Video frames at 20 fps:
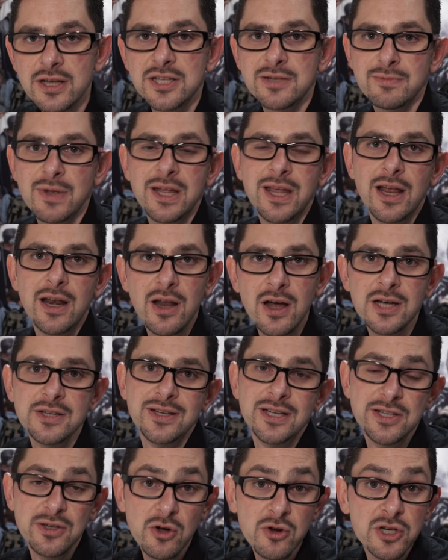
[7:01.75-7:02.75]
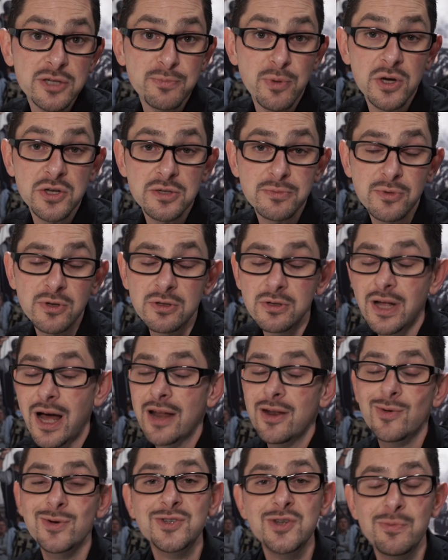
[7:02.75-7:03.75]
it to make it last as long as possible
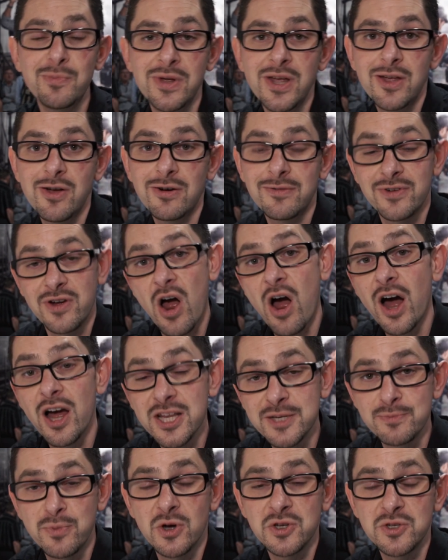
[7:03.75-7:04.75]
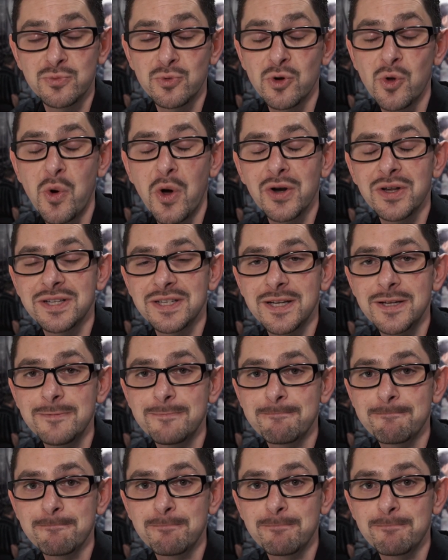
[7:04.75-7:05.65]
and also be of highest possible quality.